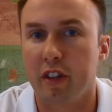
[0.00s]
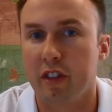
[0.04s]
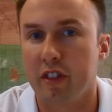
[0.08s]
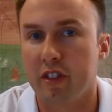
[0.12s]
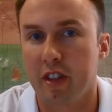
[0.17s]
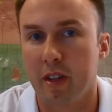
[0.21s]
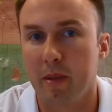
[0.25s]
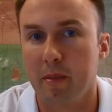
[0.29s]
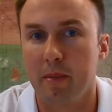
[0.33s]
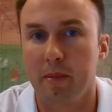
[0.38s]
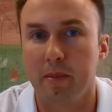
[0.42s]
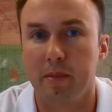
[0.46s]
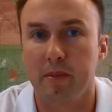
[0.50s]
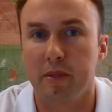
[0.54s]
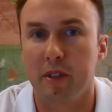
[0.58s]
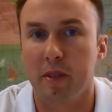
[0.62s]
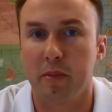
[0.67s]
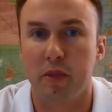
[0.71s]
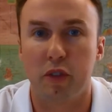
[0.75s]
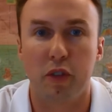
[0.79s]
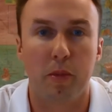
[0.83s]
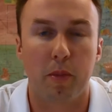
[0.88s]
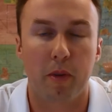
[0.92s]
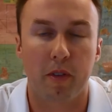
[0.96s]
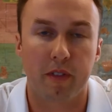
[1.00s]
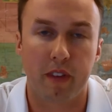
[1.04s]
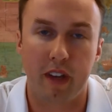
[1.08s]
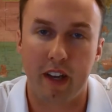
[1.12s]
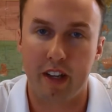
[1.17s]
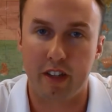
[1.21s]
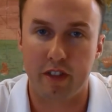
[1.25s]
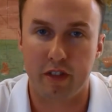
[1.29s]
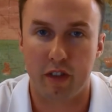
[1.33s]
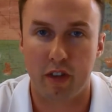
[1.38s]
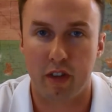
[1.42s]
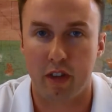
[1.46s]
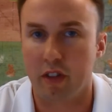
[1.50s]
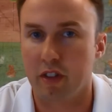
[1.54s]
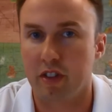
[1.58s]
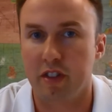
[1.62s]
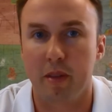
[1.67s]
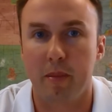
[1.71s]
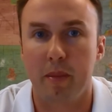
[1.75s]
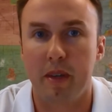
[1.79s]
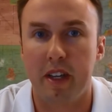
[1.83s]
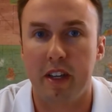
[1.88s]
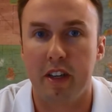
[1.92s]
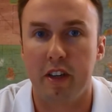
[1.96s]
some, some supervisor or
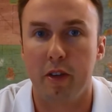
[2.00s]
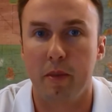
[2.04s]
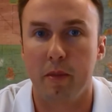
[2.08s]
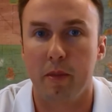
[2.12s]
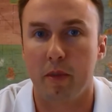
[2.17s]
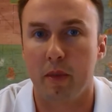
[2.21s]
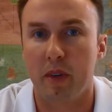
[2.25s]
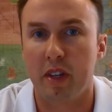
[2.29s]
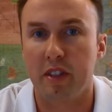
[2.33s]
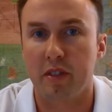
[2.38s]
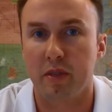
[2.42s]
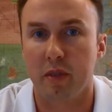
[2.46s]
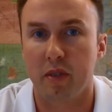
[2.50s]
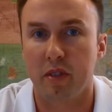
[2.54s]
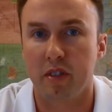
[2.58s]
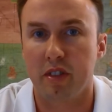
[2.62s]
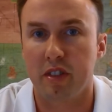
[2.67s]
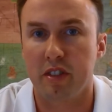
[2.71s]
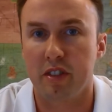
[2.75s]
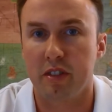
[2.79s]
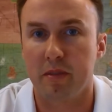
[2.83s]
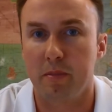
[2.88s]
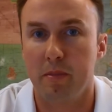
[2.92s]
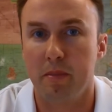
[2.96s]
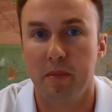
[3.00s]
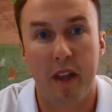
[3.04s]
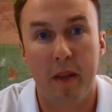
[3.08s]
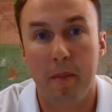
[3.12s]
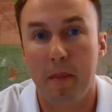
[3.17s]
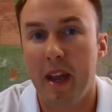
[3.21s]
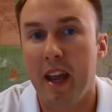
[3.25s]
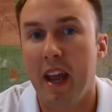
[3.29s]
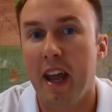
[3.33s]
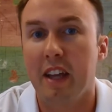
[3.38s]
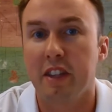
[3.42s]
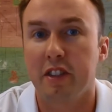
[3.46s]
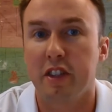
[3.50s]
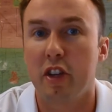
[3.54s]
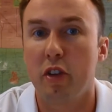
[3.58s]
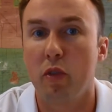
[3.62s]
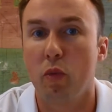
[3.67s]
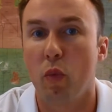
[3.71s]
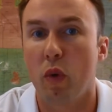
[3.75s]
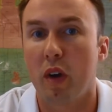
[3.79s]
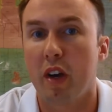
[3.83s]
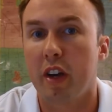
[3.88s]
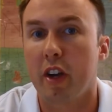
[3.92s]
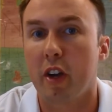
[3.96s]
somebody in human resources, they may ask you
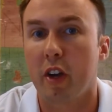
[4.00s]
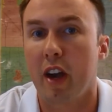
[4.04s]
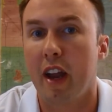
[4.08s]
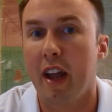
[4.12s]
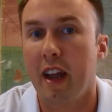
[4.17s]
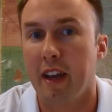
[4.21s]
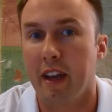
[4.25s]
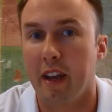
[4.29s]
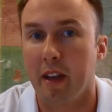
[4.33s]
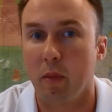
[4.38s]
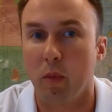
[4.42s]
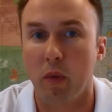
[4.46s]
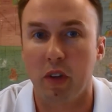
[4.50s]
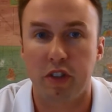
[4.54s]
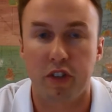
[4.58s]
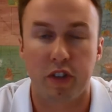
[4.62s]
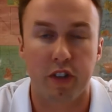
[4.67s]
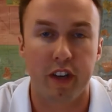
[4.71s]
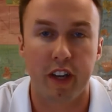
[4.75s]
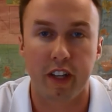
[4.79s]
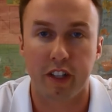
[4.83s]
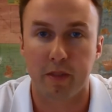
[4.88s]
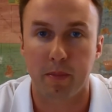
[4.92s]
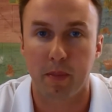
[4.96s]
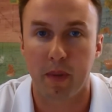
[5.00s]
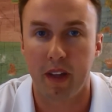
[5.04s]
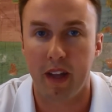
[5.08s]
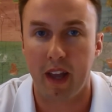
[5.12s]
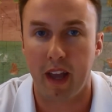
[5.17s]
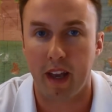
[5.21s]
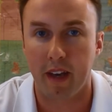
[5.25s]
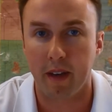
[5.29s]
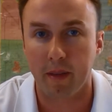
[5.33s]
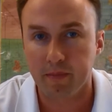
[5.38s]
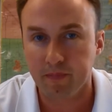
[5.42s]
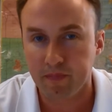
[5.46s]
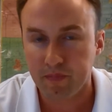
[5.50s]
where you're headed, what's your next plan.